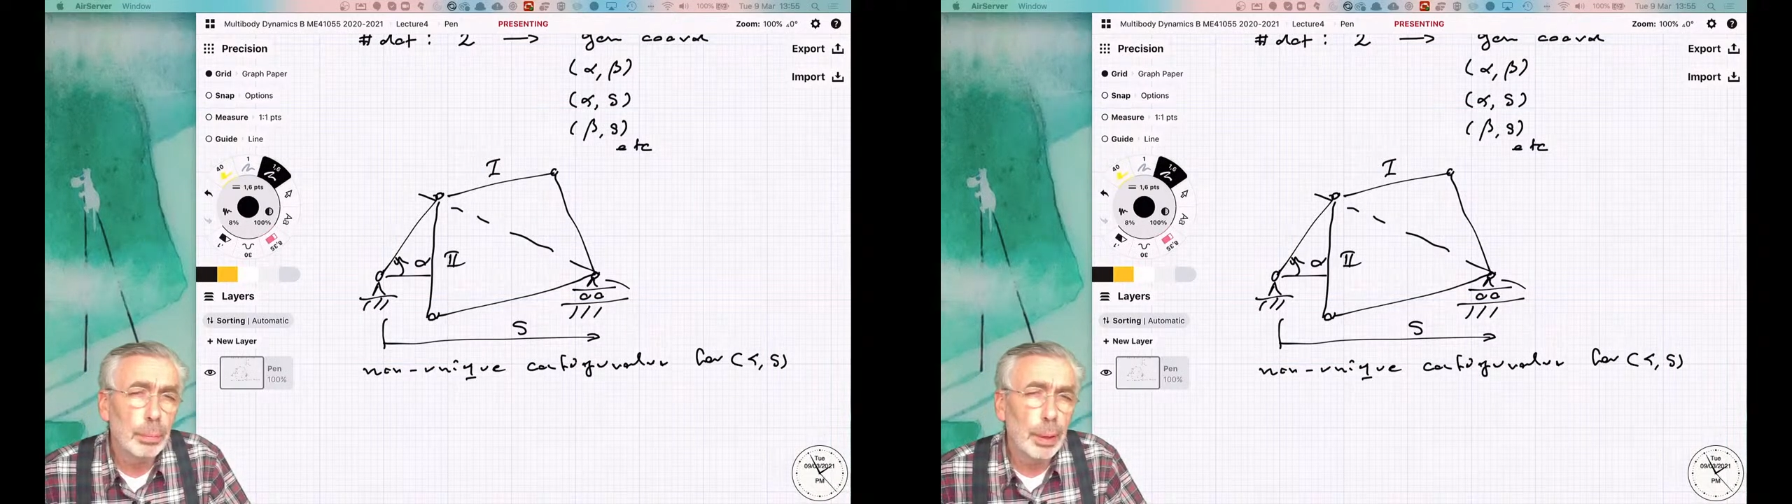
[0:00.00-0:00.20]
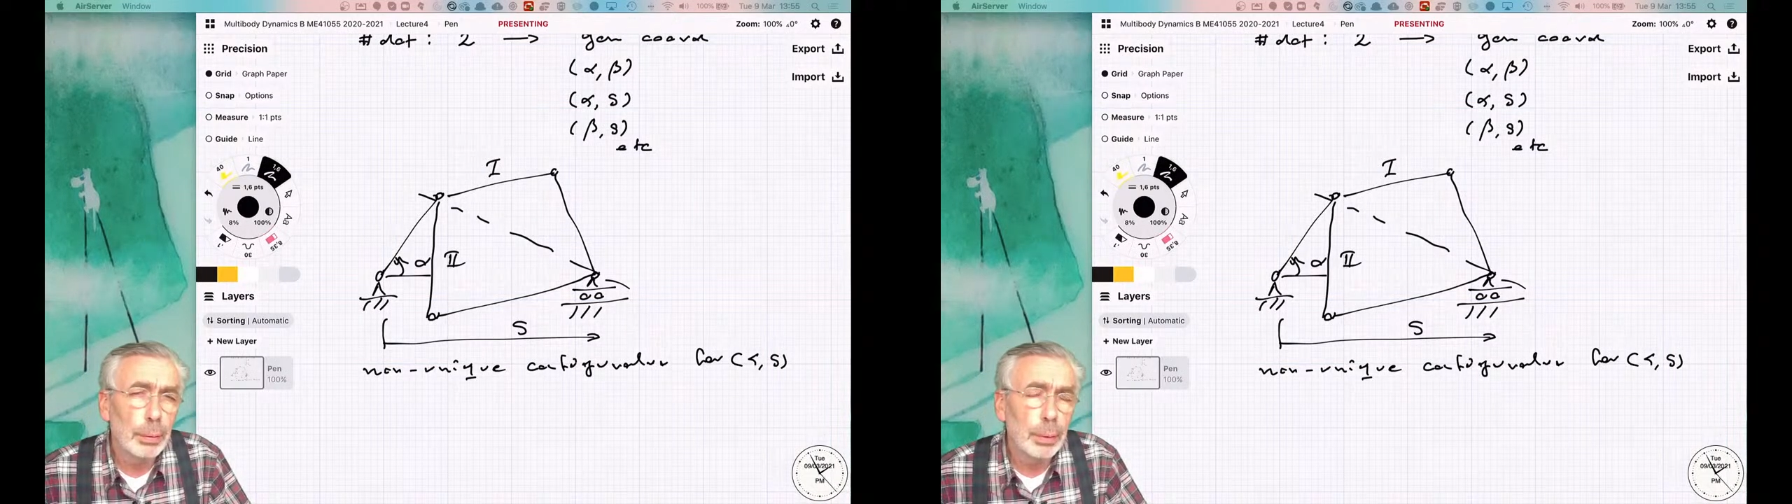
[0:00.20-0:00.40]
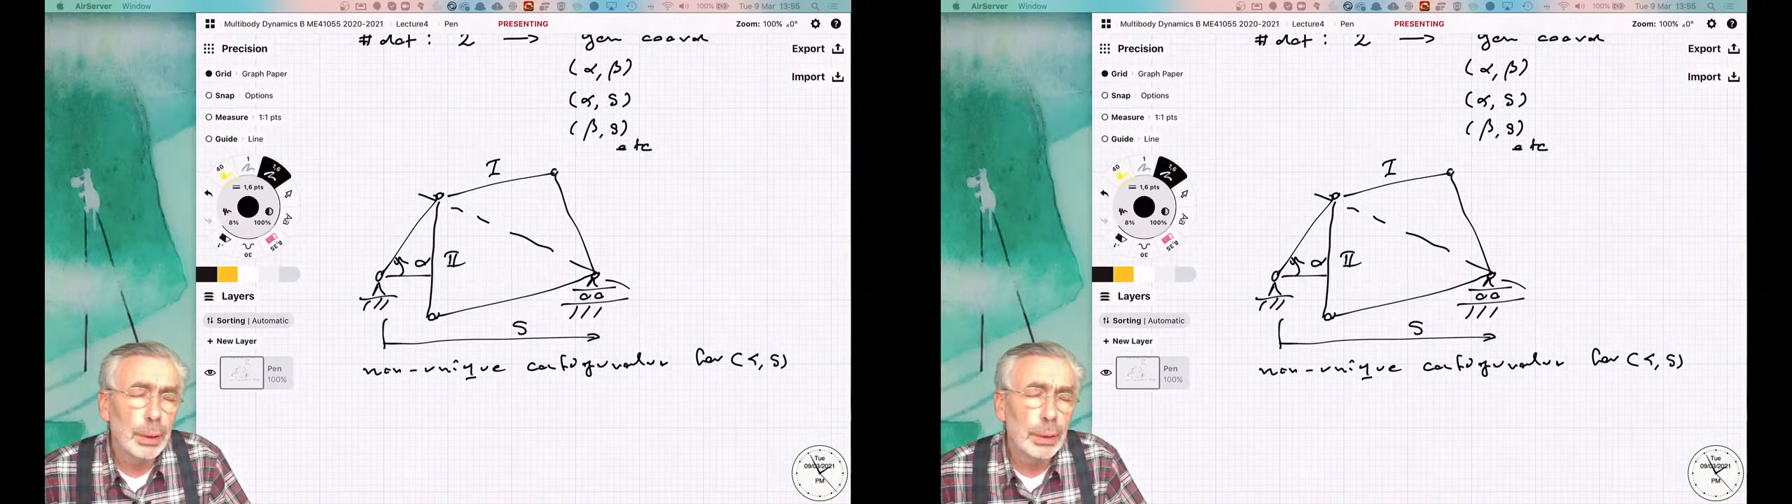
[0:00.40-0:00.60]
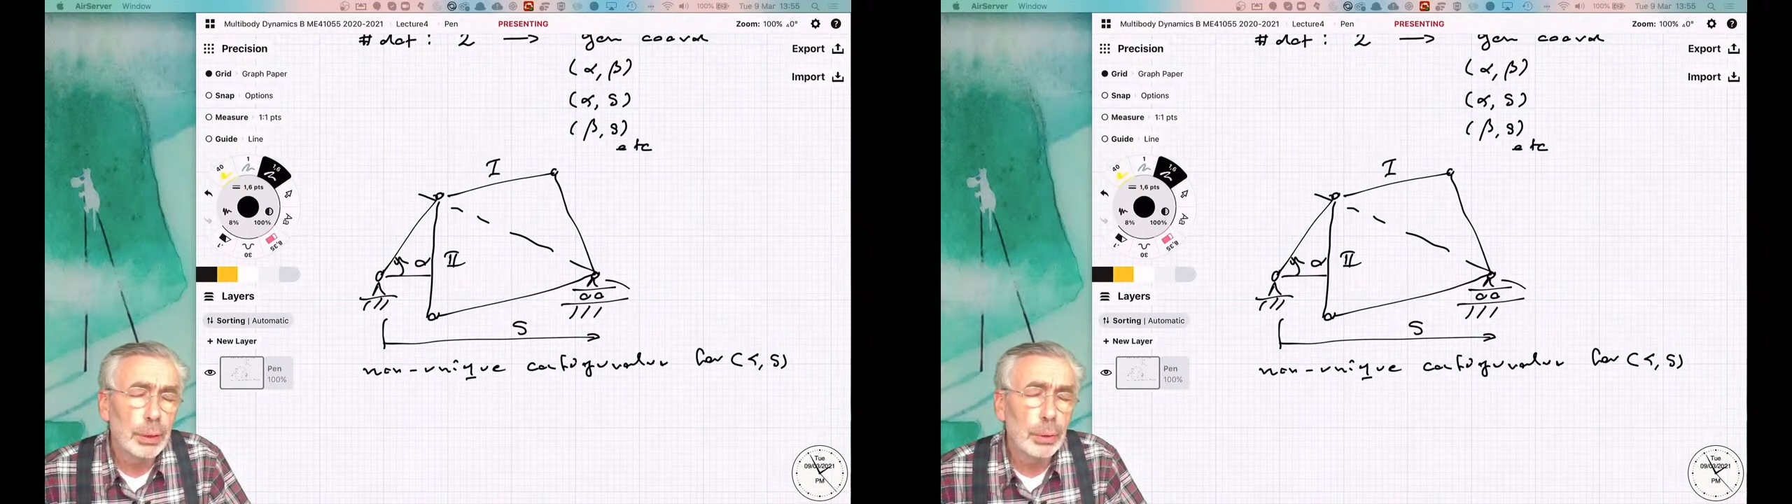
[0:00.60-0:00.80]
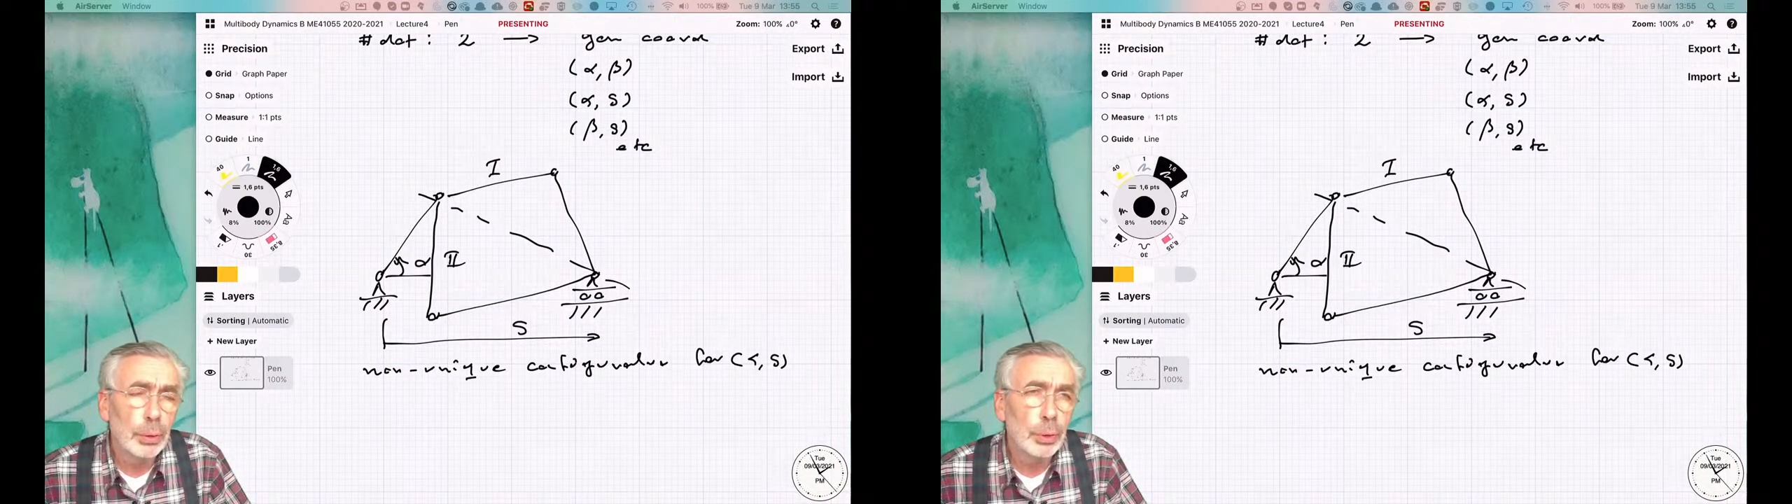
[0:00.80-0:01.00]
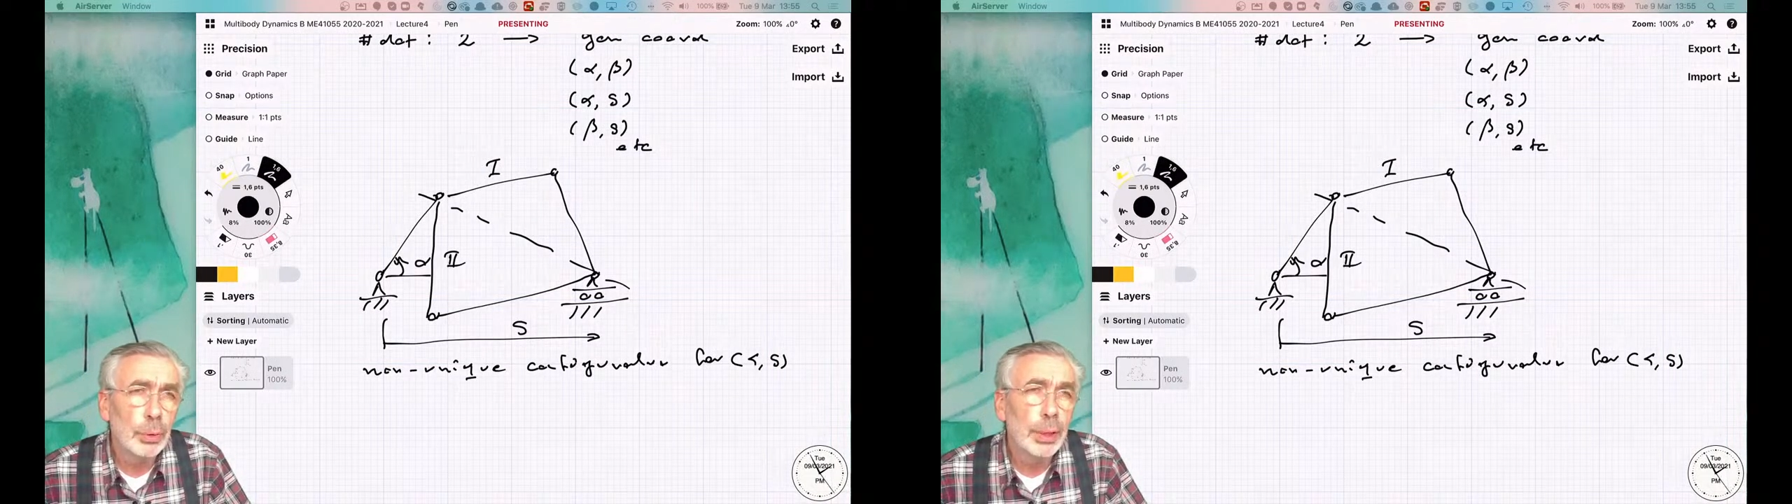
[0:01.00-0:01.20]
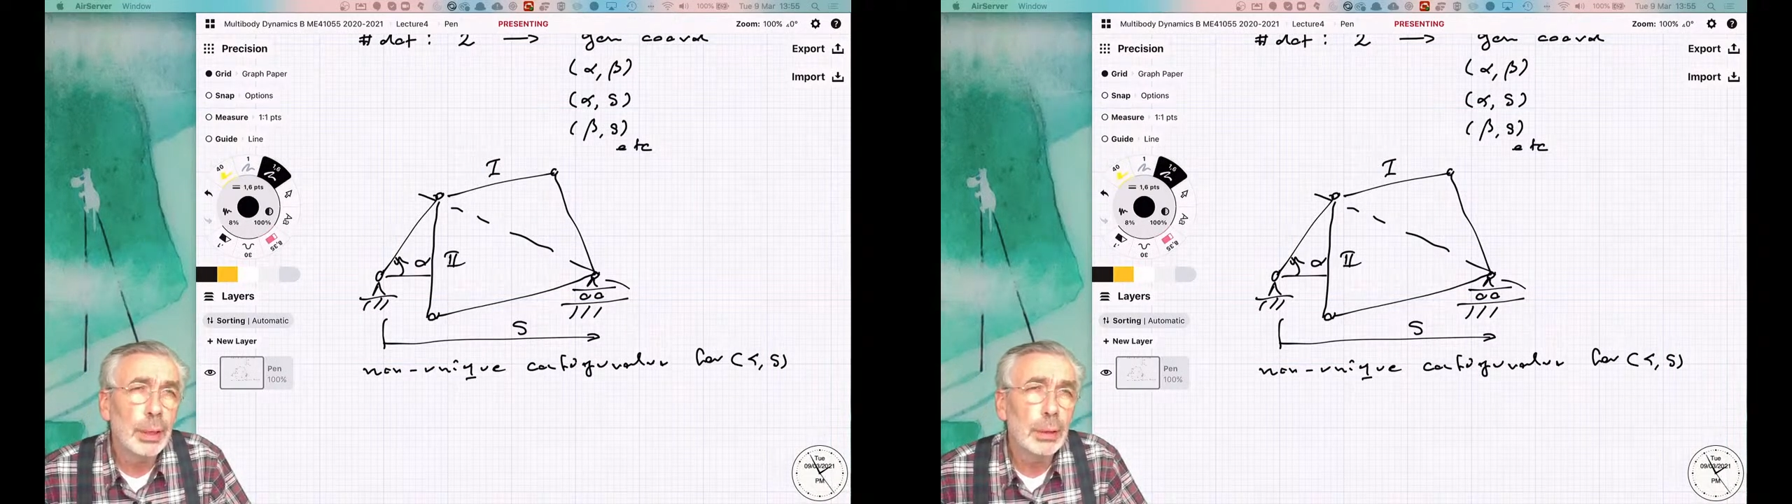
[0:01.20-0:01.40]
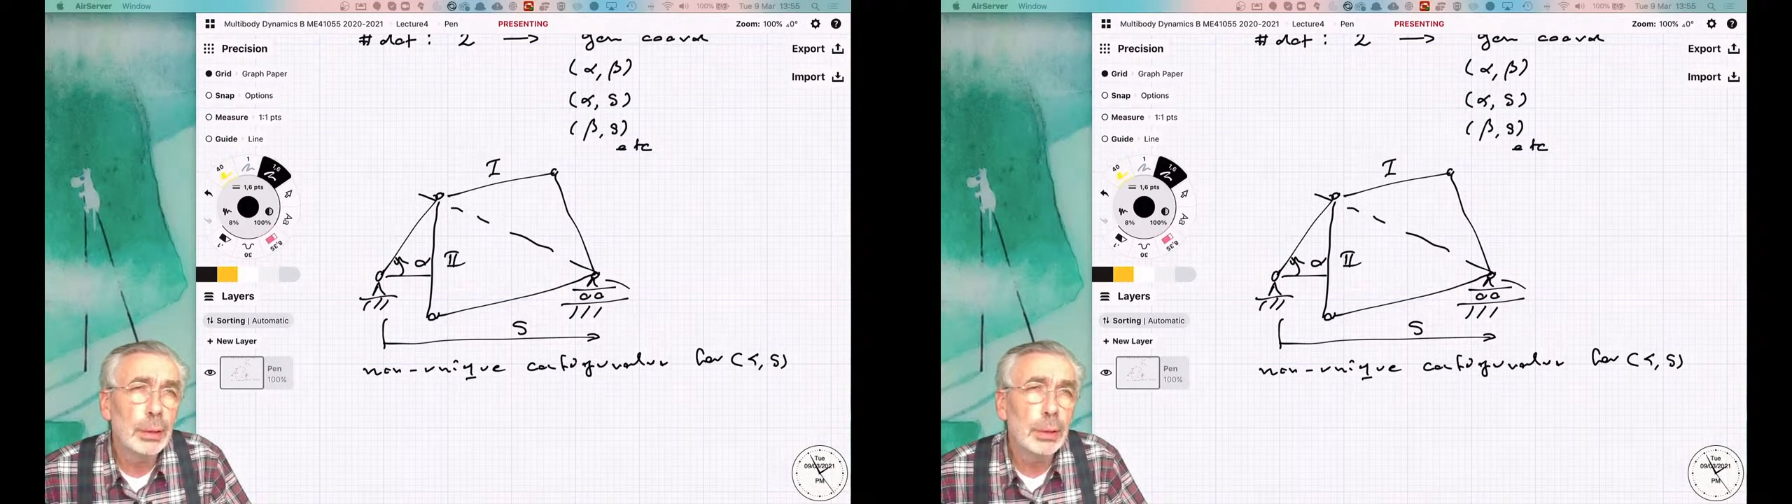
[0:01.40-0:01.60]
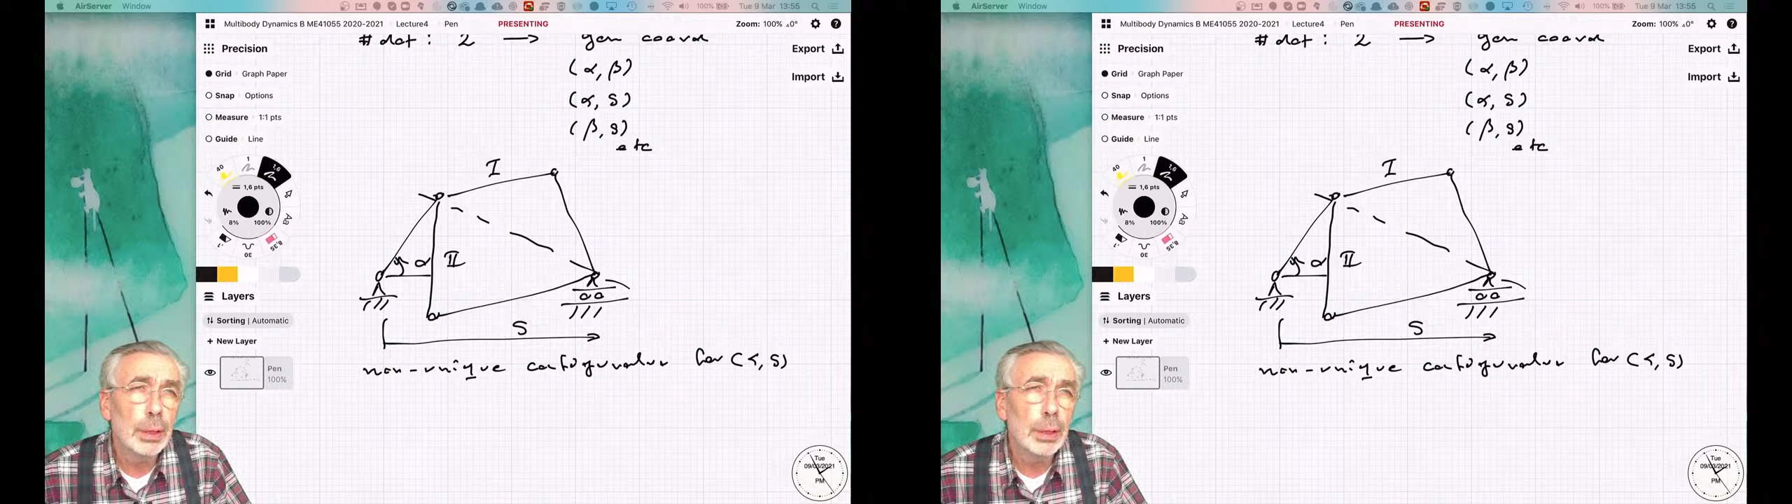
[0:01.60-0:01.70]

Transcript: by the way, this non-uniqueness,